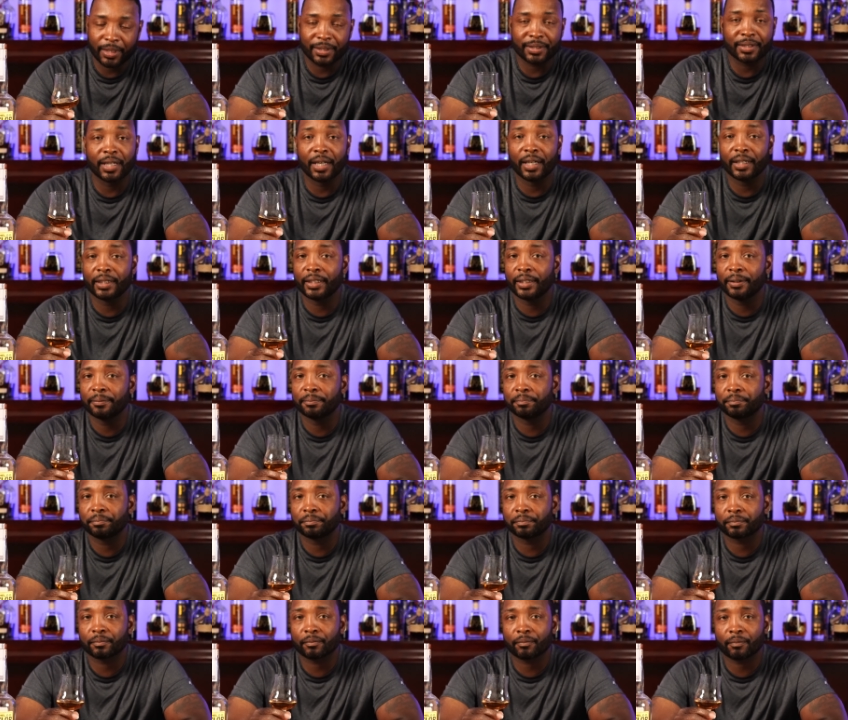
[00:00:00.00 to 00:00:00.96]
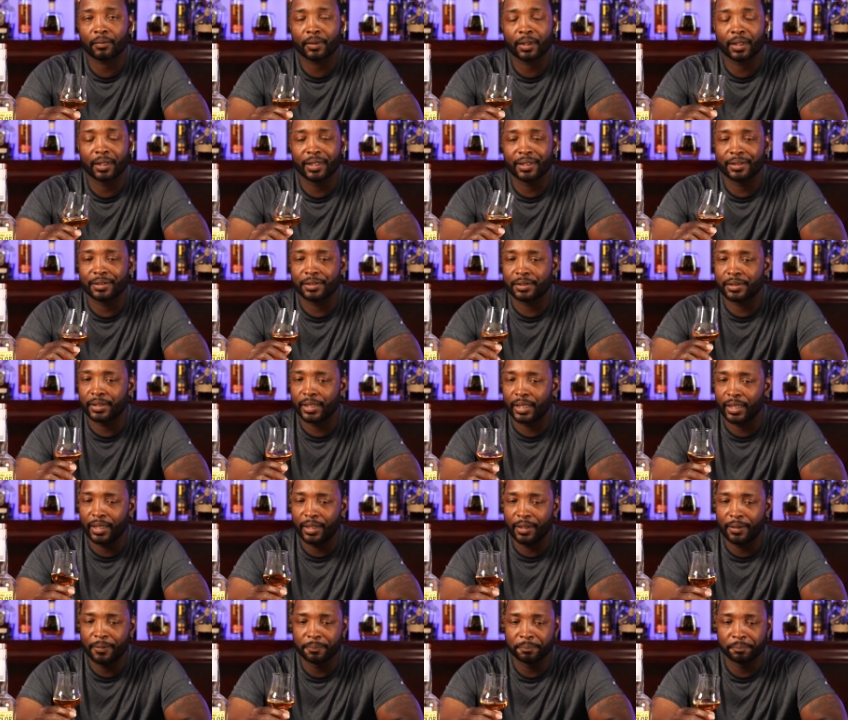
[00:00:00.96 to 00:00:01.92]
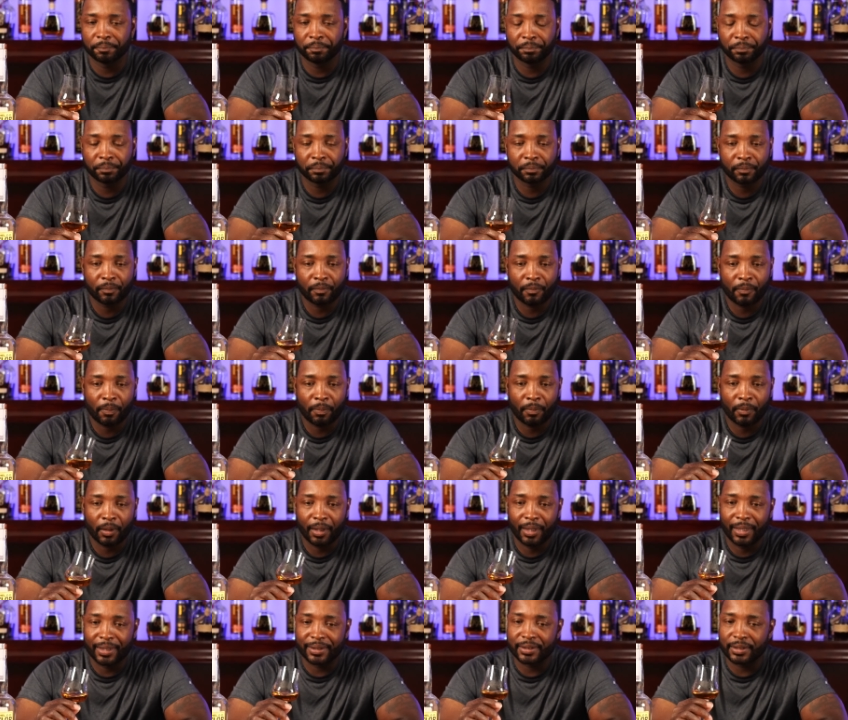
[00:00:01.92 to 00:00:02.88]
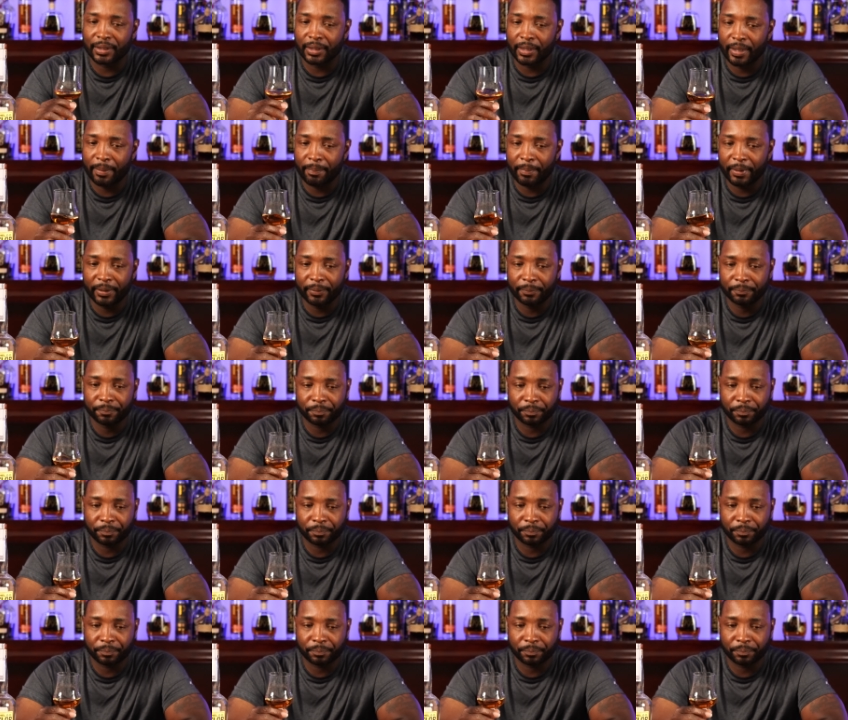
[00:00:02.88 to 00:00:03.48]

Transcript: It's honey, it's tea, it's lemon.